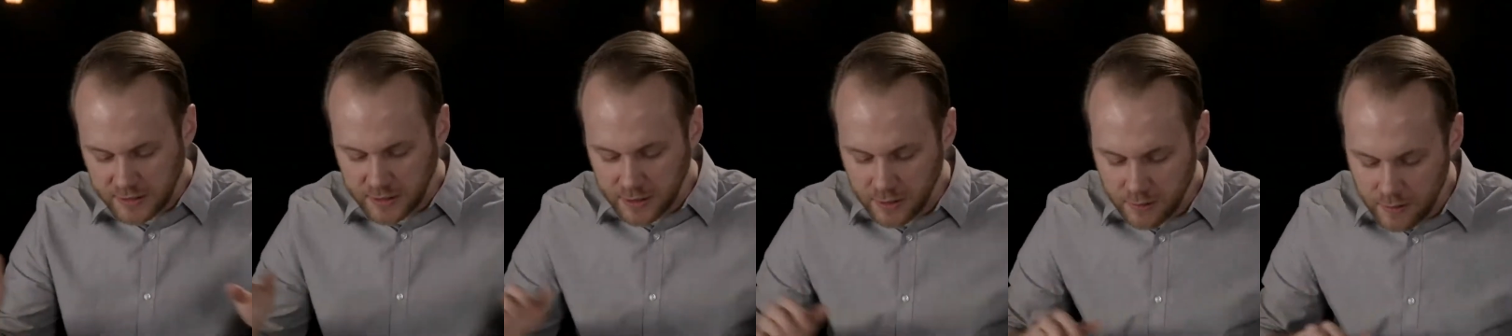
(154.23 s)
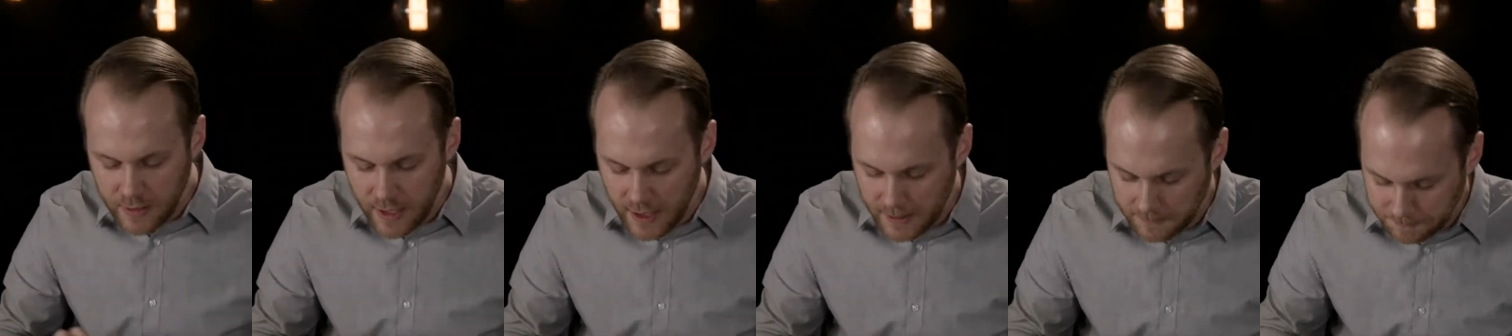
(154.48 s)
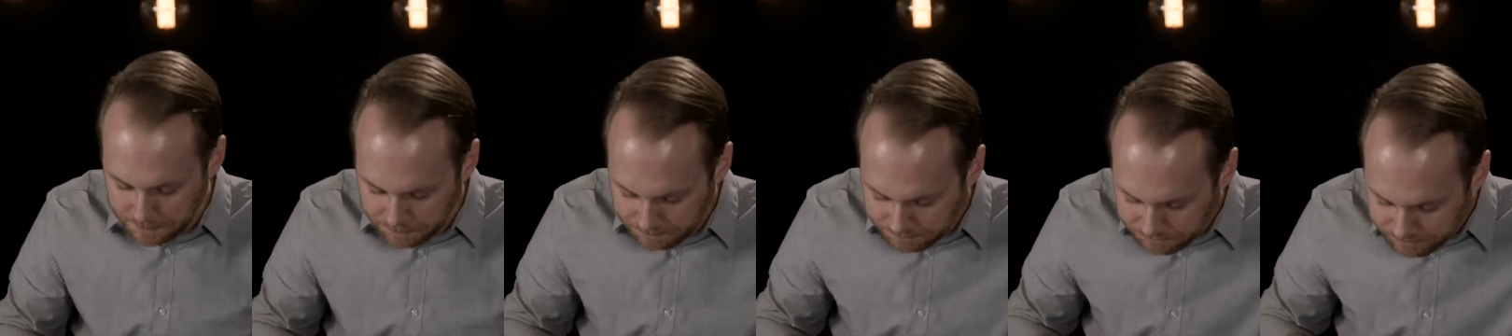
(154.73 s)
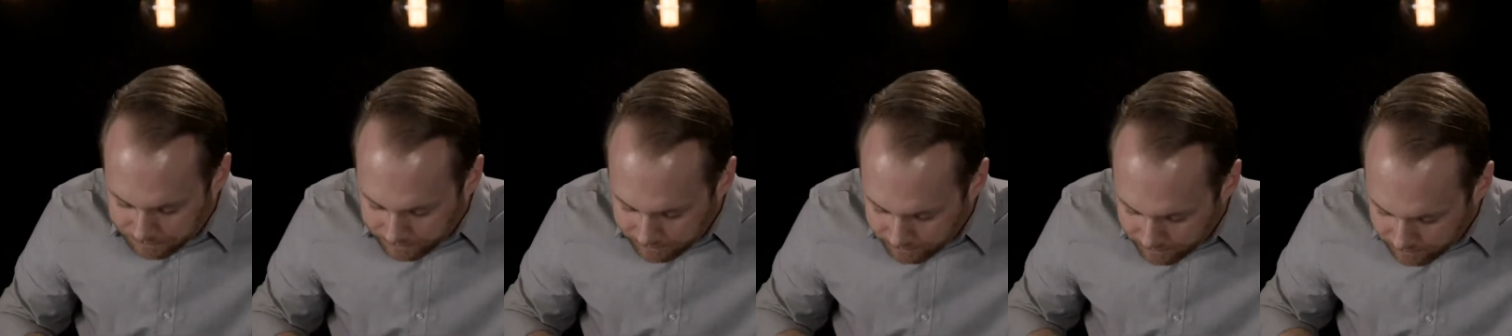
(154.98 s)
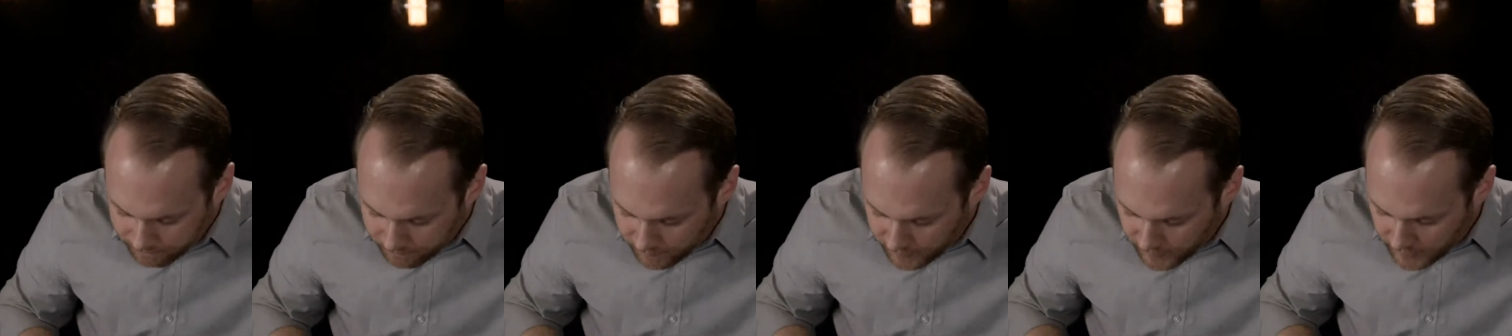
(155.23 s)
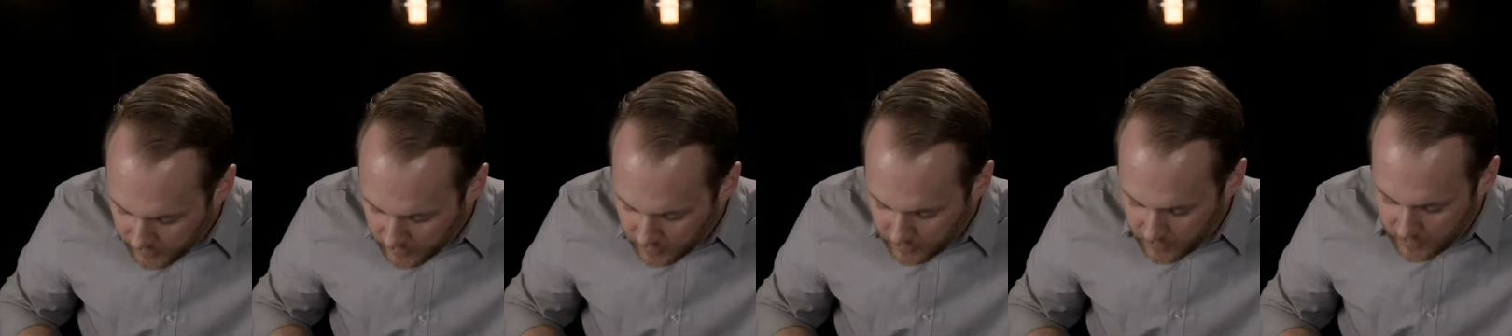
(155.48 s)
do that.
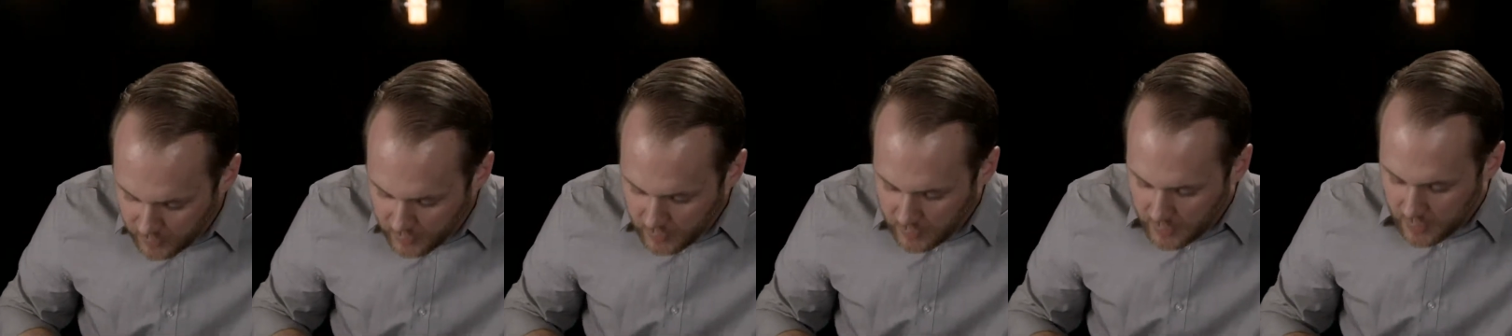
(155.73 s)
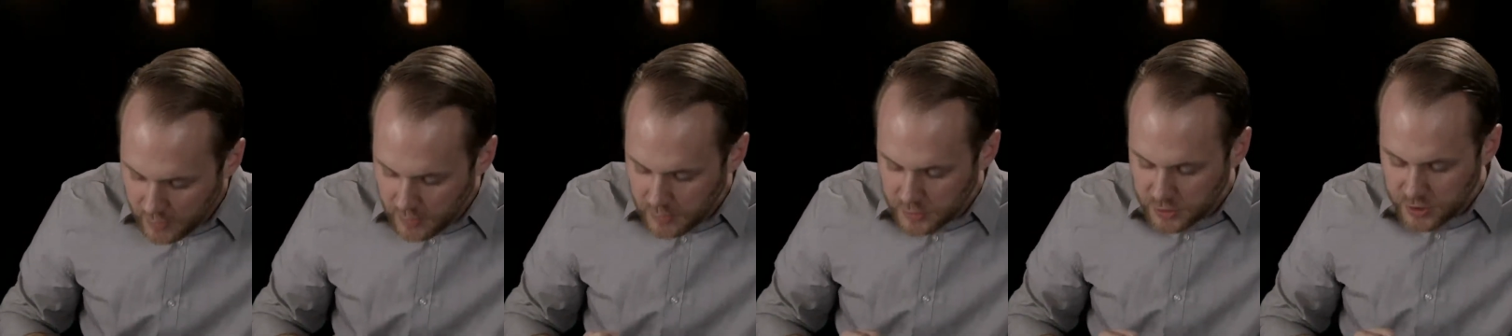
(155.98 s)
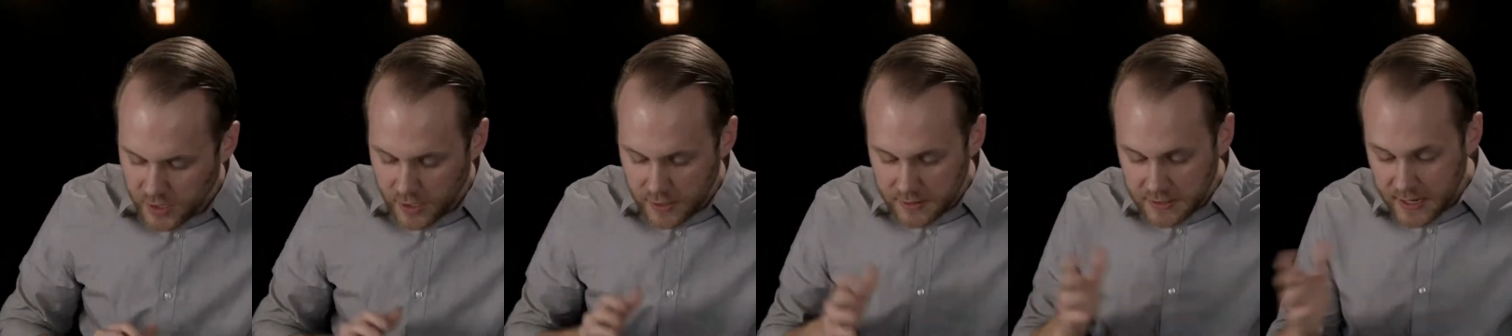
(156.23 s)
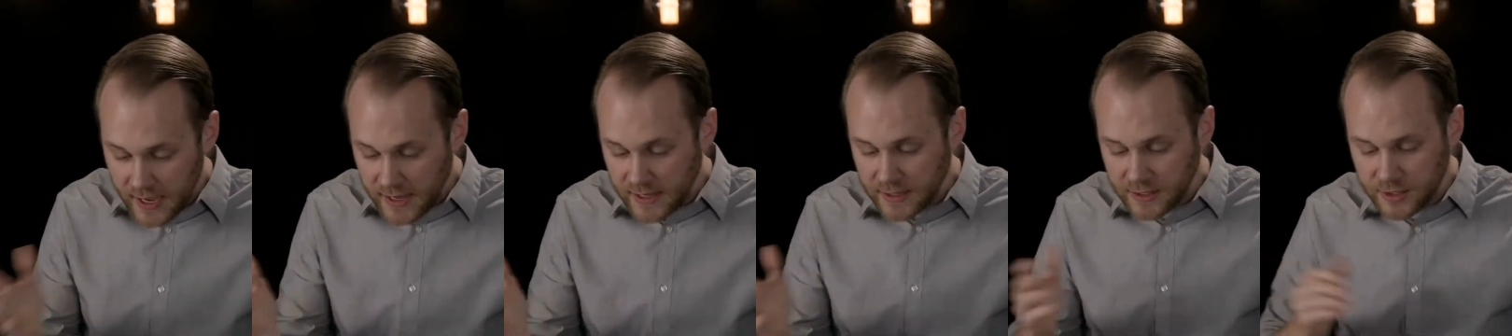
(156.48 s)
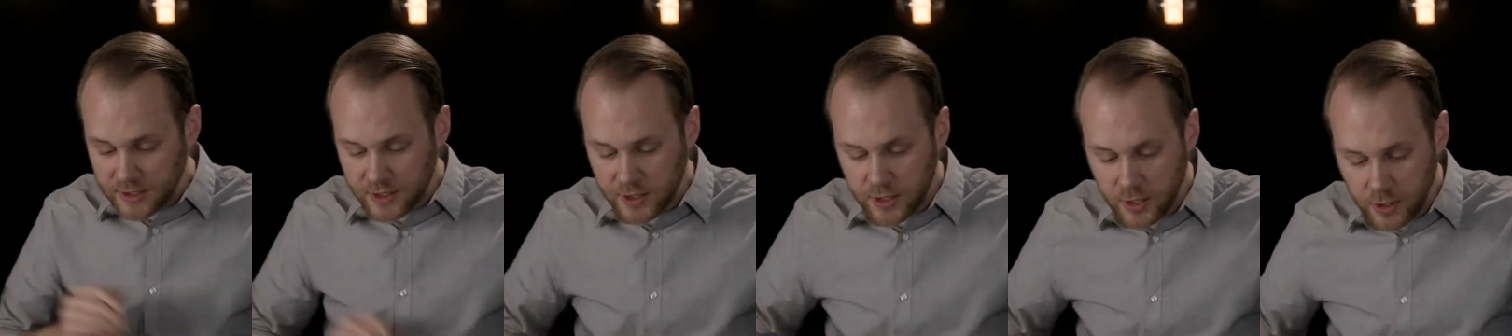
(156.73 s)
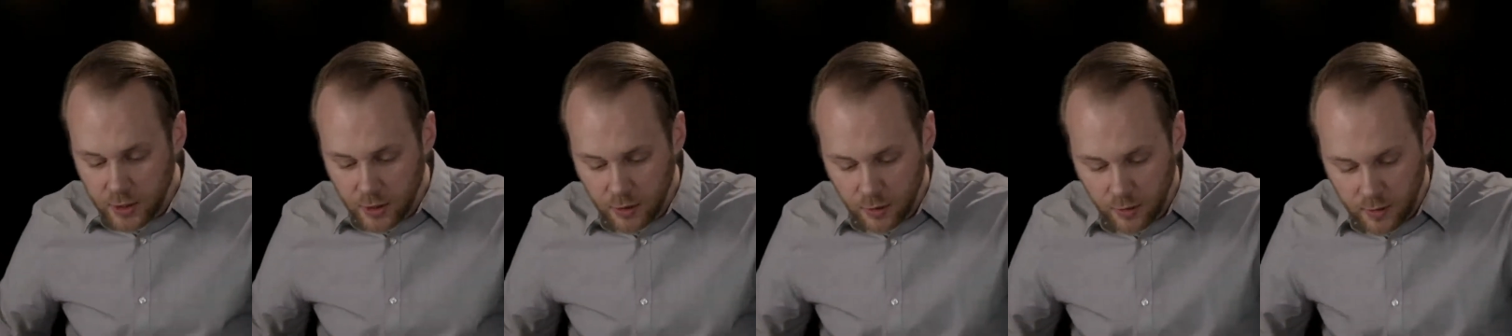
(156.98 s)
Titus
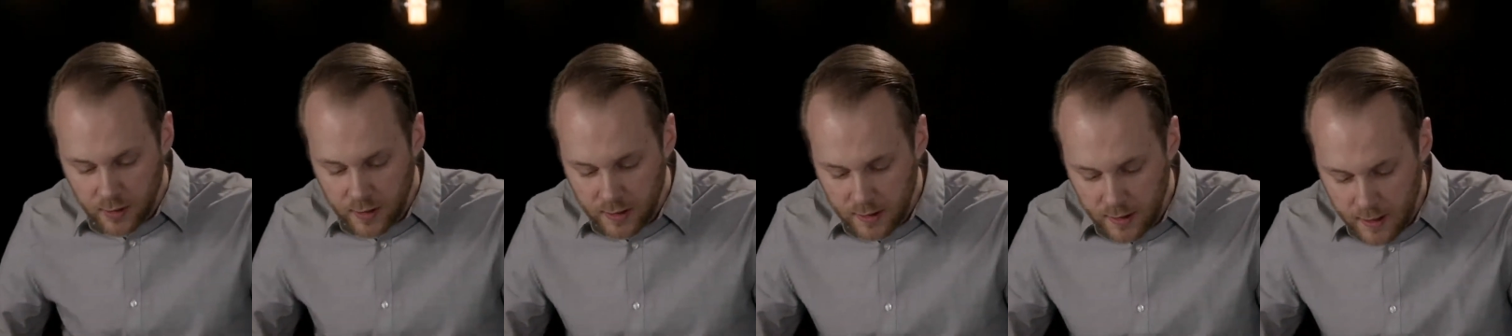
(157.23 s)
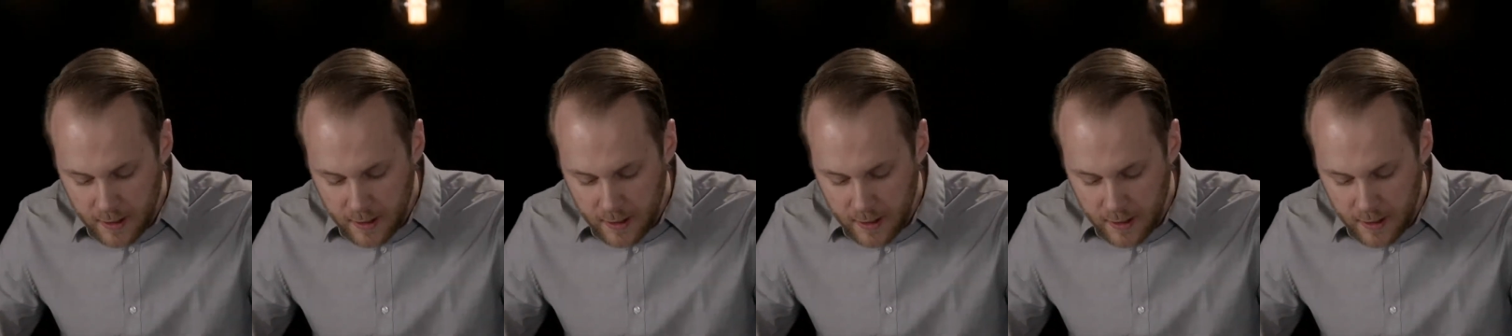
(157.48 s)
2,